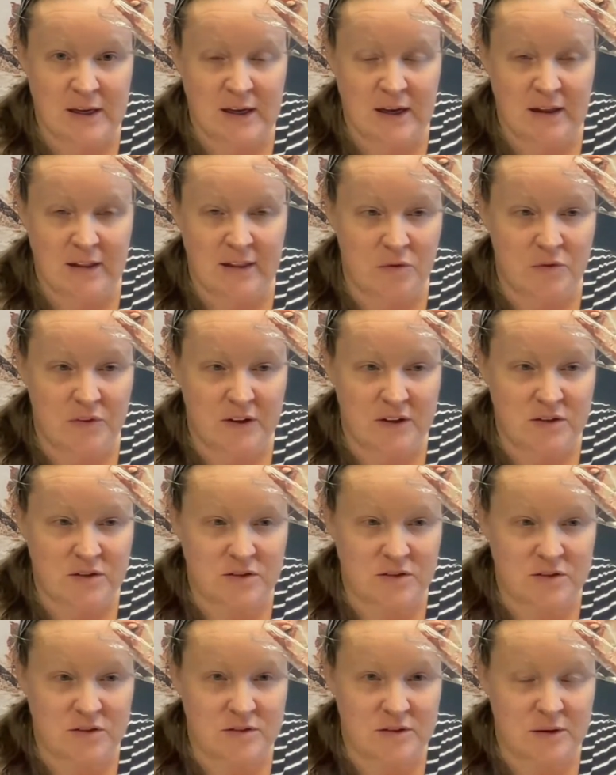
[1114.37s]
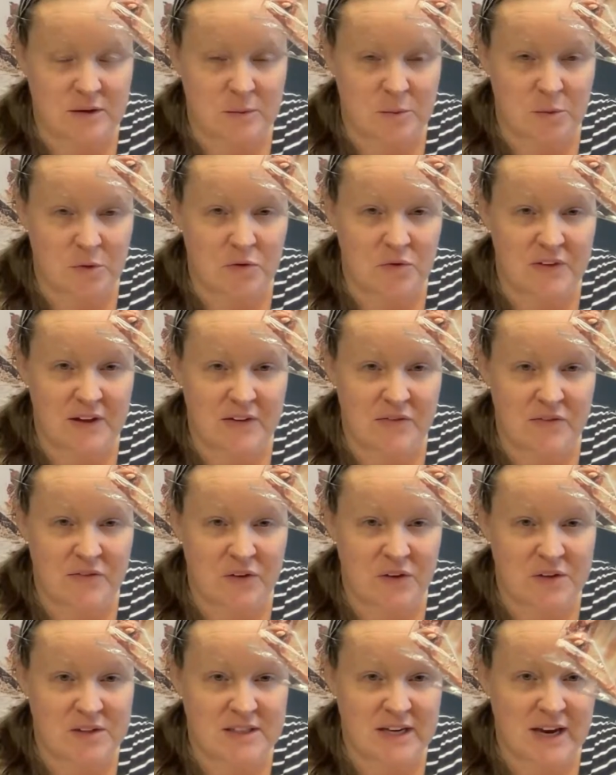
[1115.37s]
and they wolf their
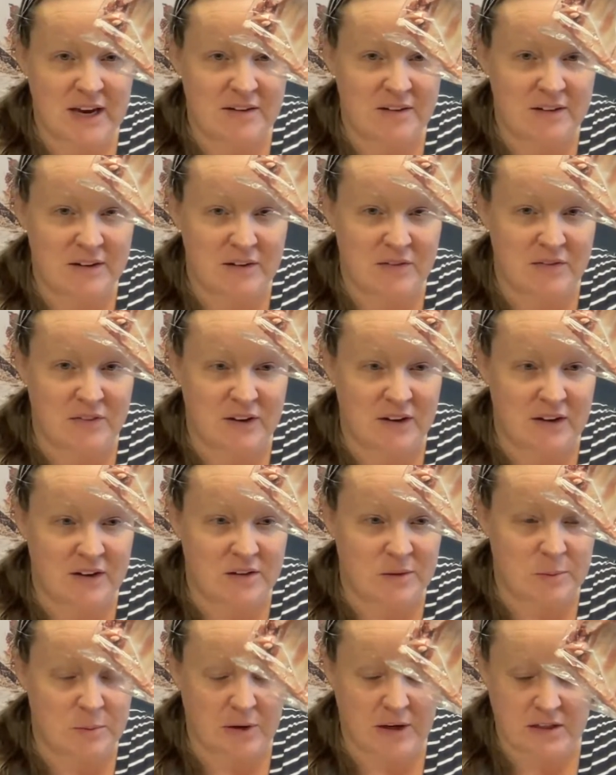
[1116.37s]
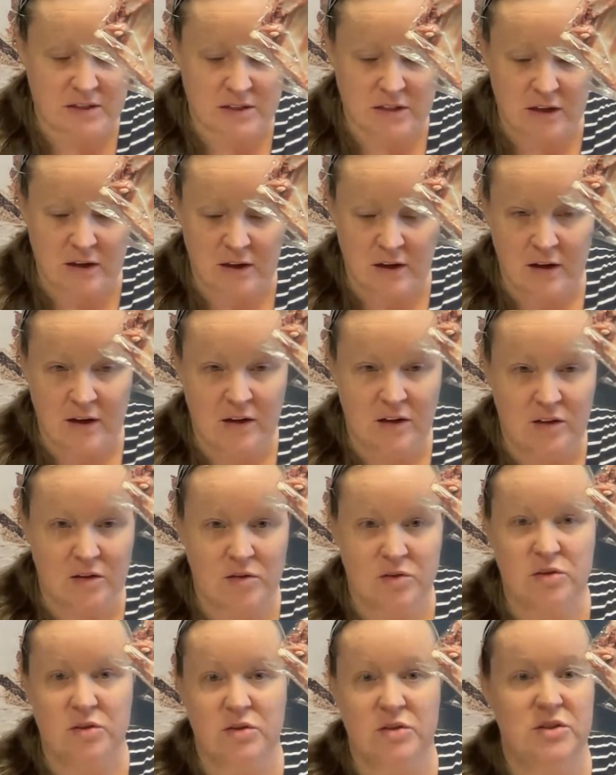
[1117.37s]
food down and they feel under pressure.
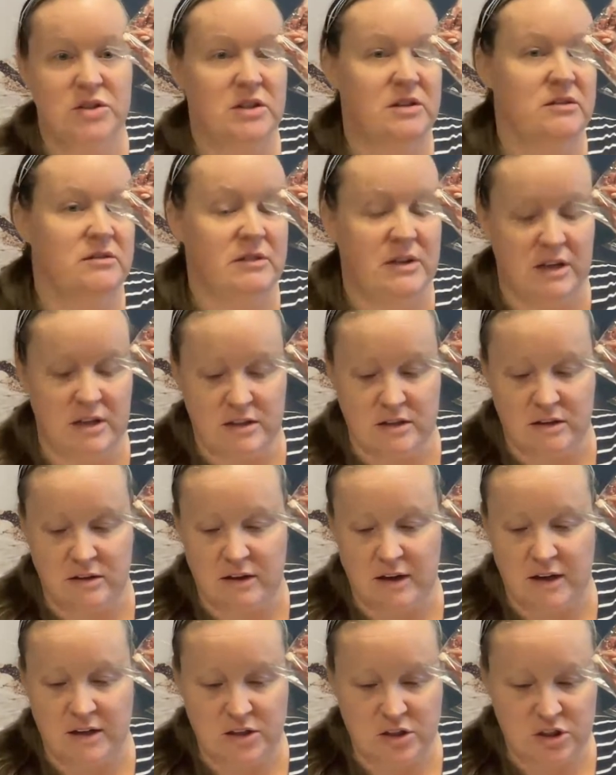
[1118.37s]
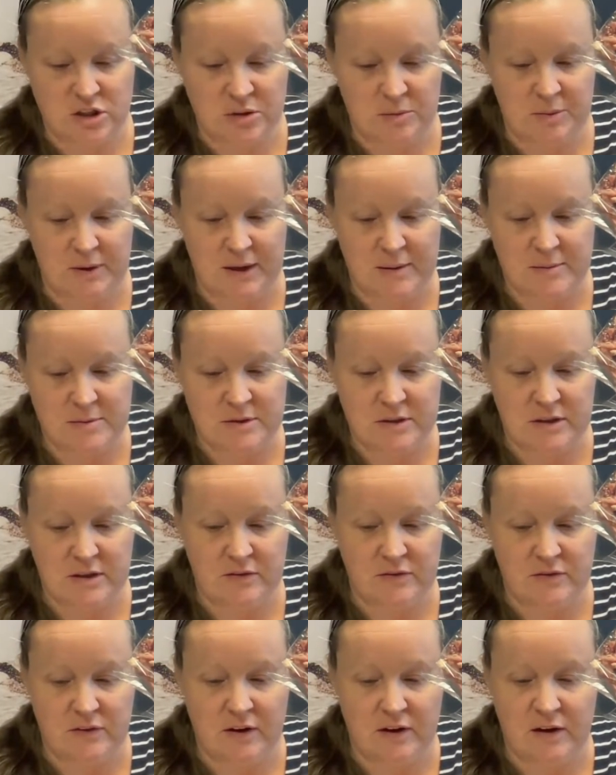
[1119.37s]
Your dog shouldn't really do that. It should be
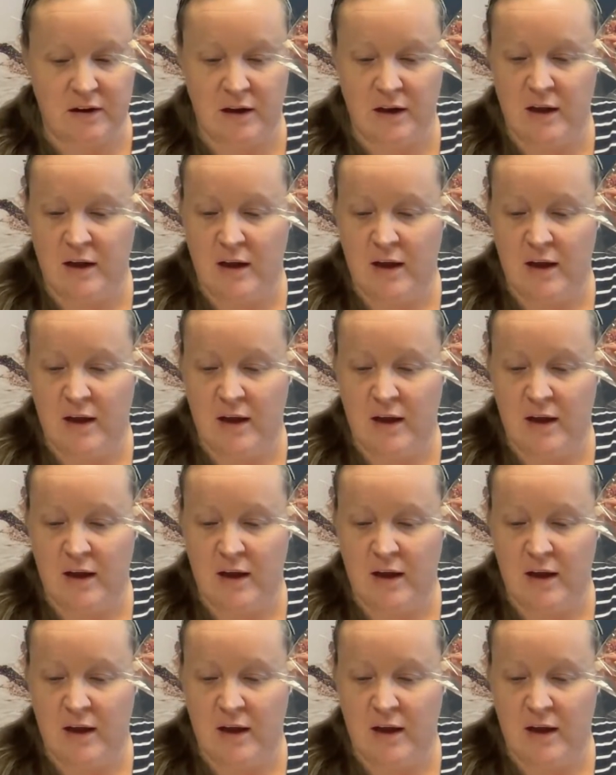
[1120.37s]
absolutely fine.